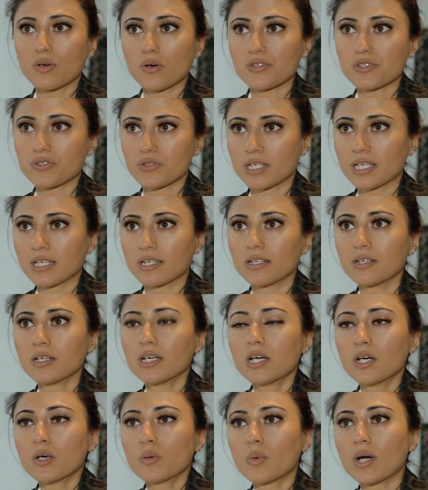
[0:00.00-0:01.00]
Austria,
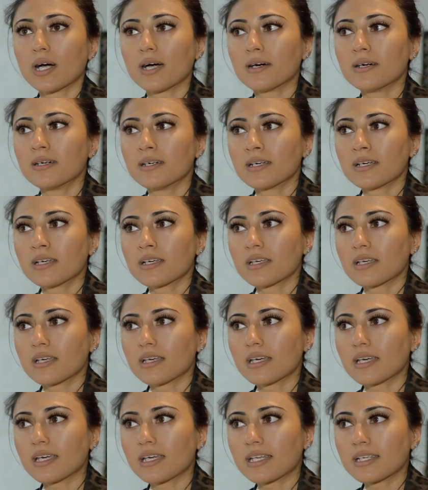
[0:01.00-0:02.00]
where
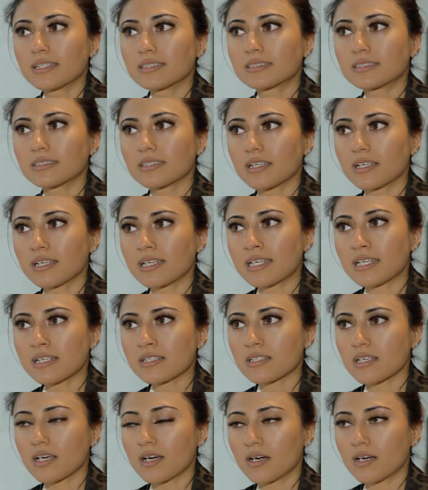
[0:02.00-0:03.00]
it is
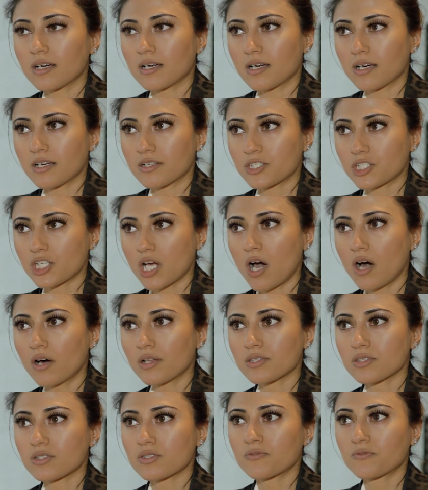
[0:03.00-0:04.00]
a
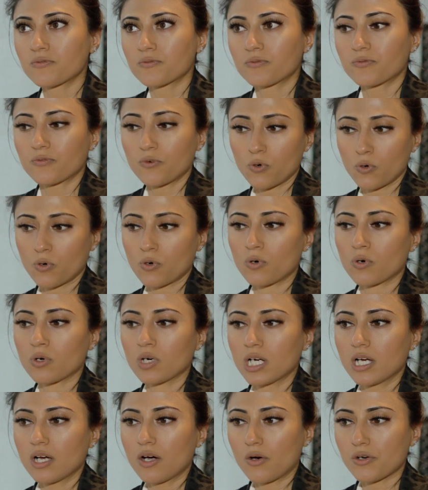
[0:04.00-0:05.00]
chance for
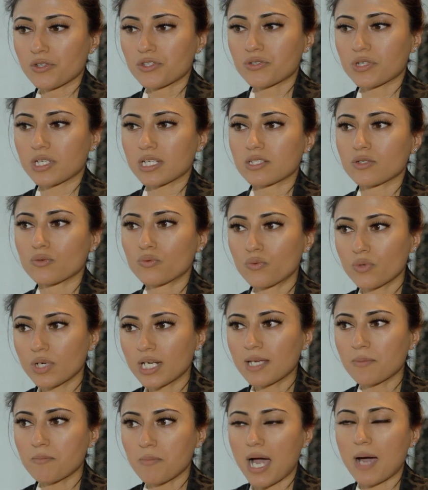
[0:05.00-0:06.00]
Austria to
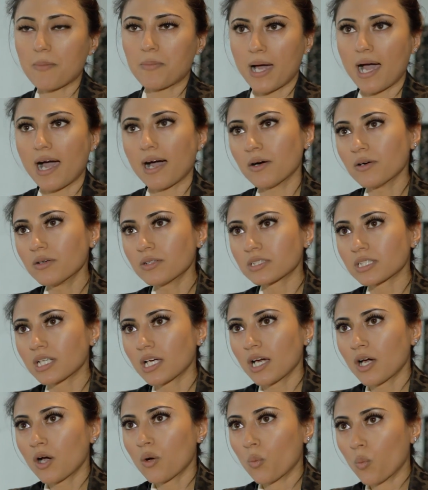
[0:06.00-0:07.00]
really map out
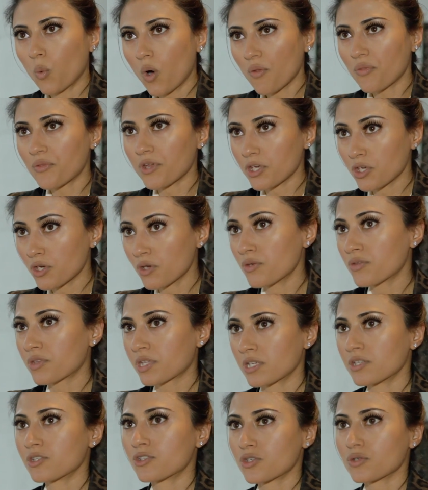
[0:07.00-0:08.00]
what the
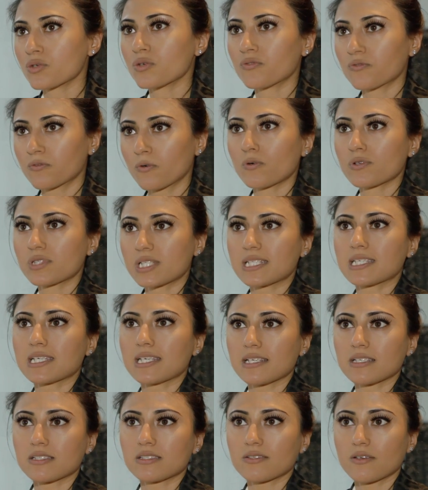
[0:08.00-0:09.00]
youth can do for
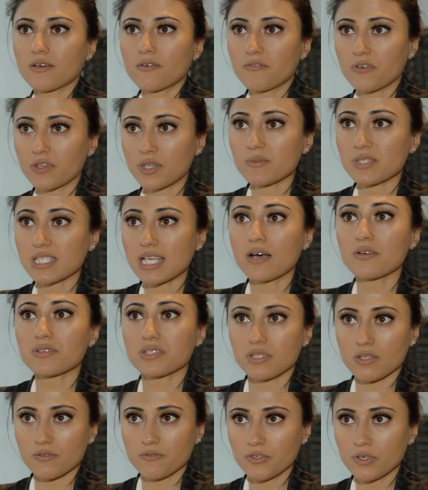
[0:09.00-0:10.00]
cities, for
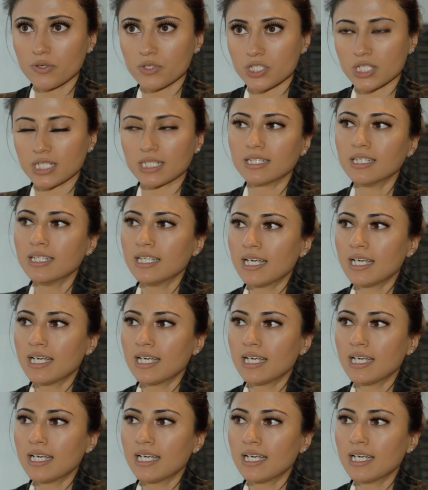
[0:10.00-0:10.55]
themselves in the future.